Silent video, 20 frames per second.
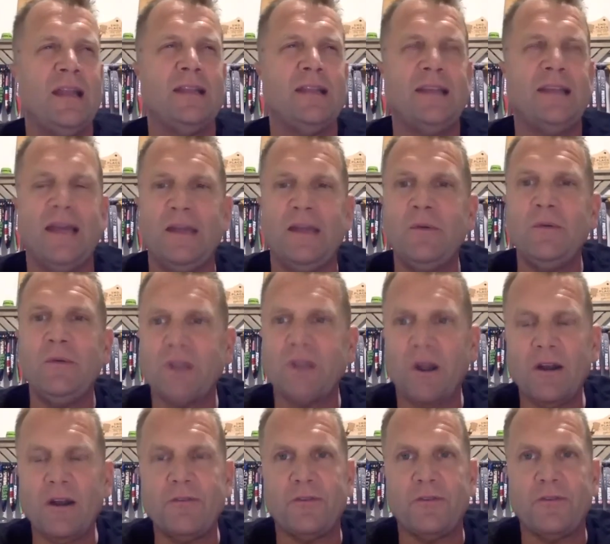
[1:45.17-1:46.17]
it was
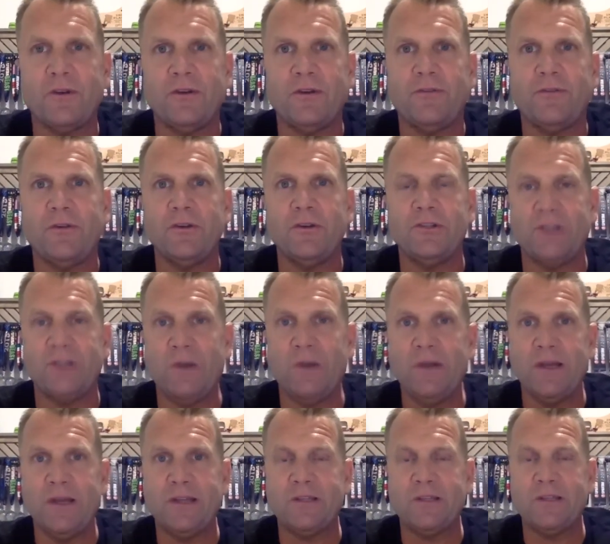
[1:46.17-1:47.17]
hard for Jonah